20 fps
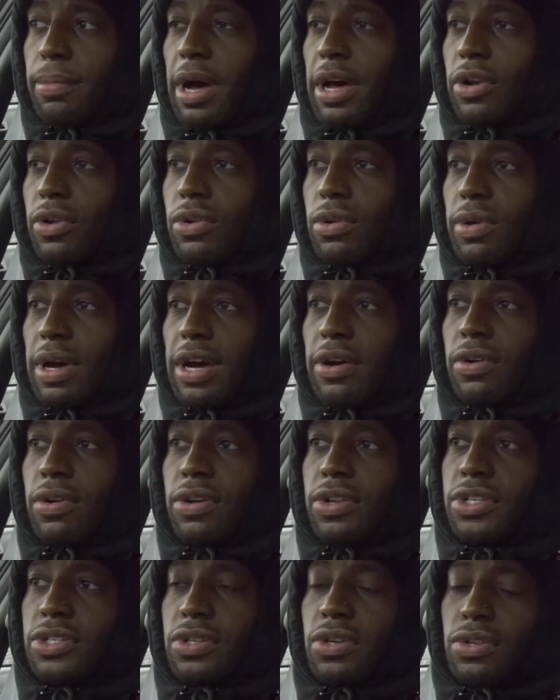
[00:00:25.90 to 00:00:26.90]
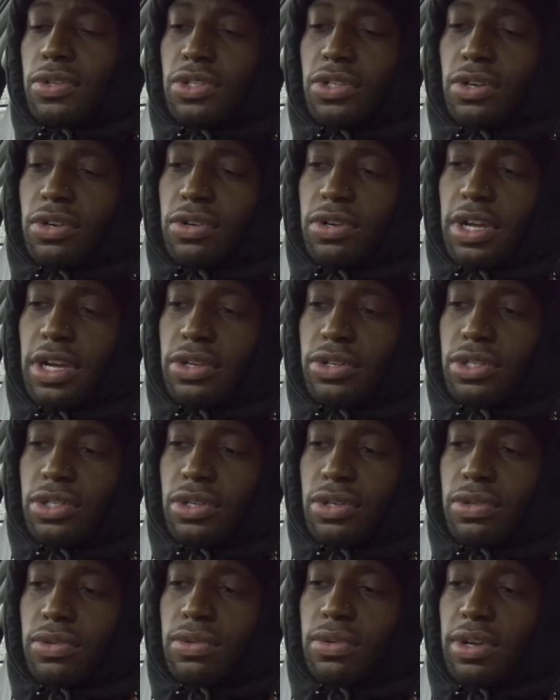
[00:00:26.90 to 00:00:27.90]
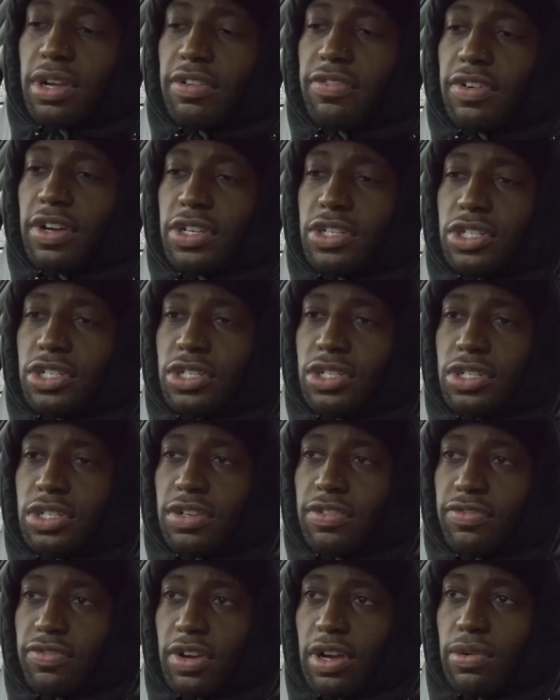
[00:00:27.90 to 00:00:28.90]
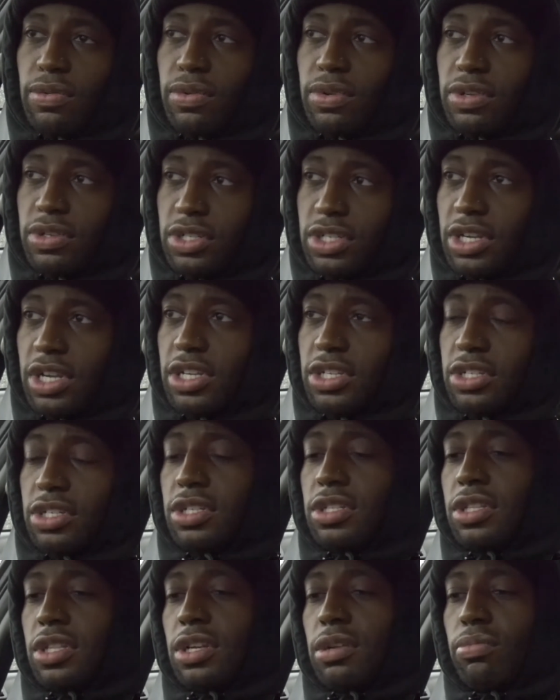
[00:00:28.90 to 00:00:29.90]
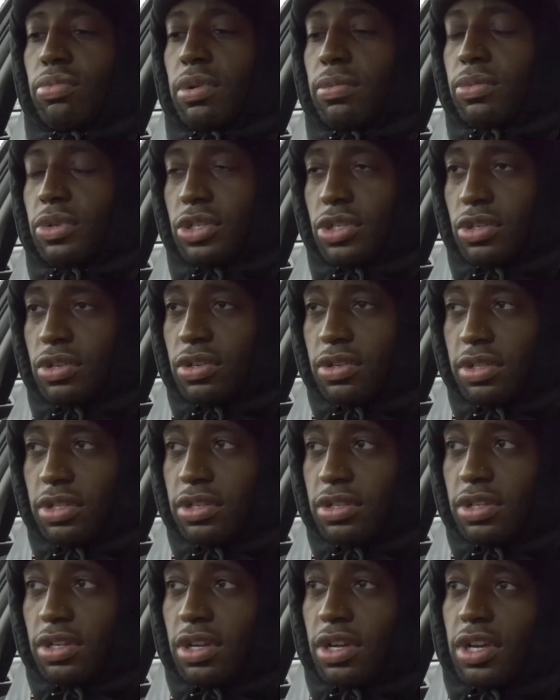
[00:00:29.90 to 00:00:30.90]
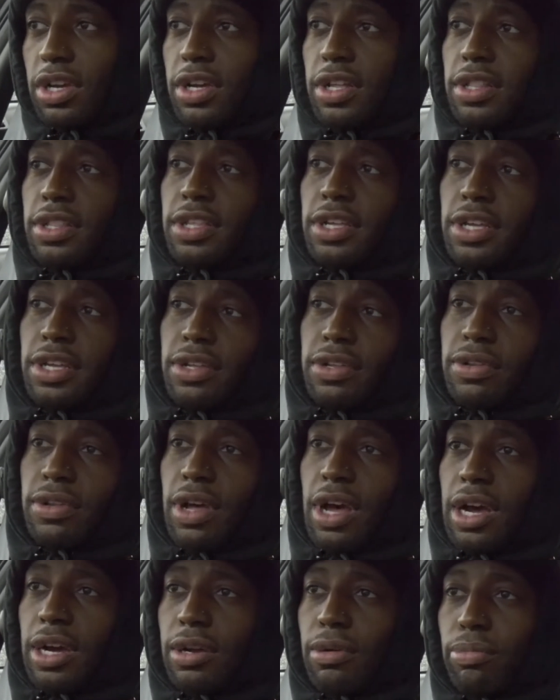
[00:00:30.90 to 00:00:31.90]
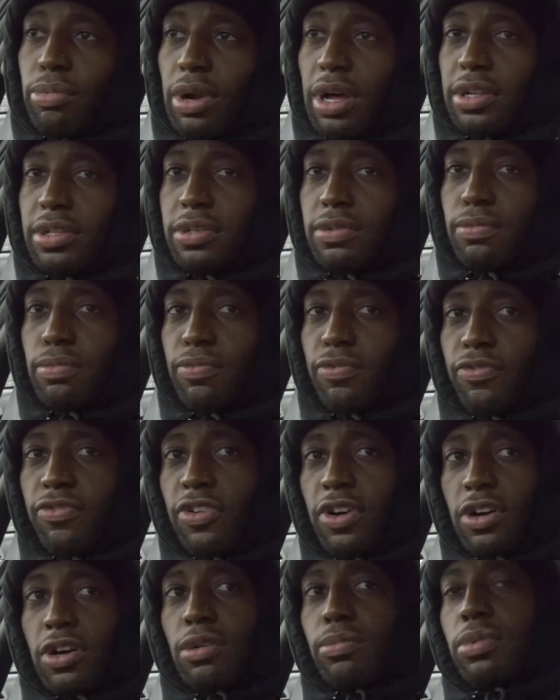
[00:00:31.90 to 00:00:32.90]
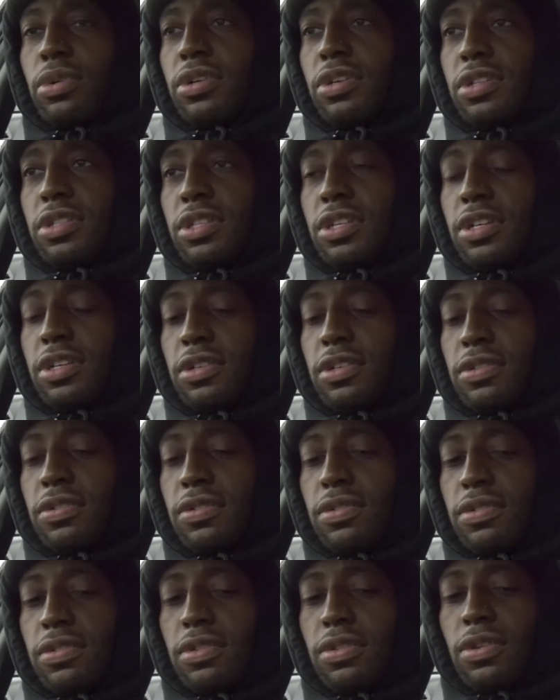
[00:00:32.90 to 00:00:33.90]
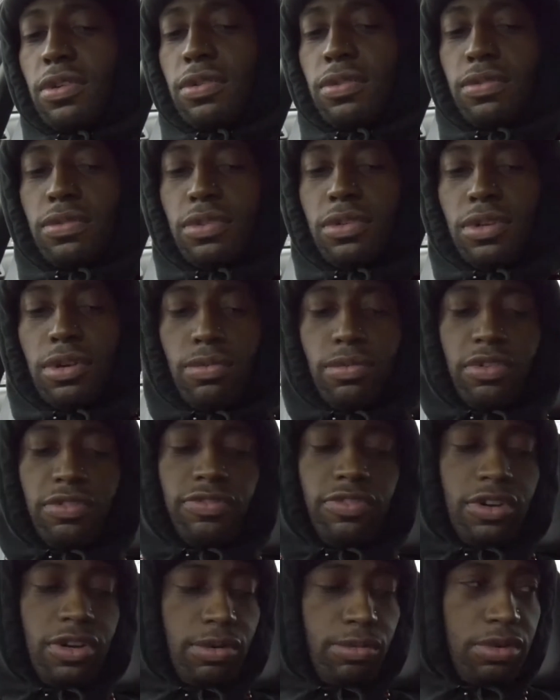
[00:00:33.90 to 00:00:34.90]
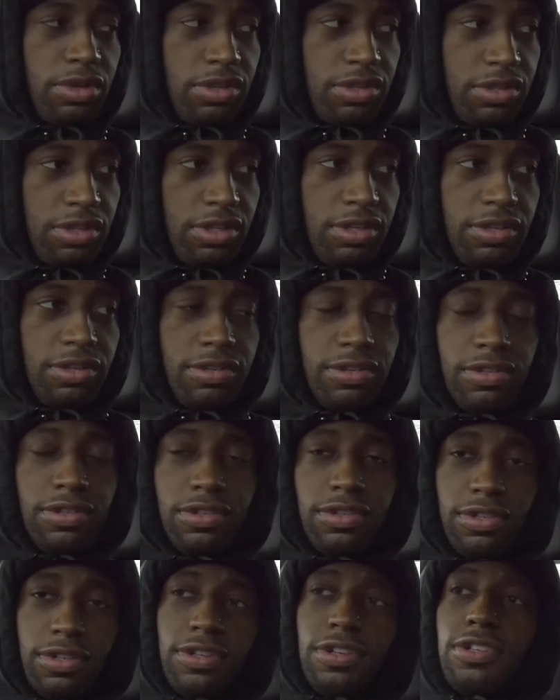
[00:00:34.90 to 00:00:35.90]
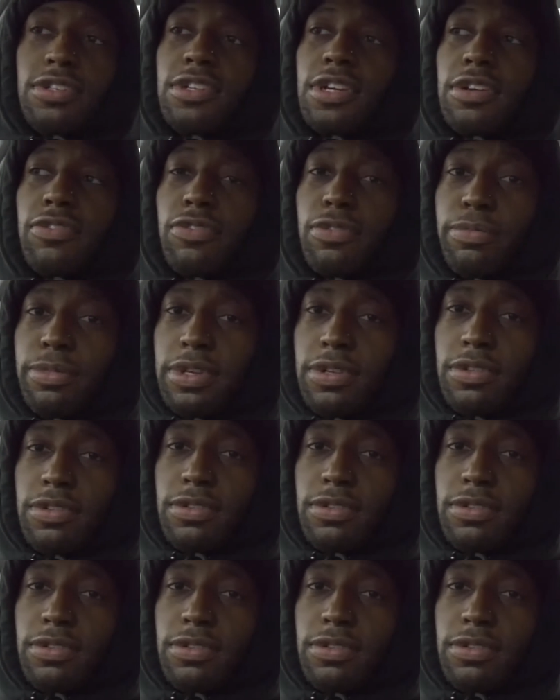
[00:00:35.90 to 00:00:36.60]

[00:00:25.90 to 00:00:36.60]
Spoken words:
I don't know how good it's going to turn out. So if I would change anything prematurely, then I could probably fuck up a good thing. You don't want to fuck up a good thing. Take it from me.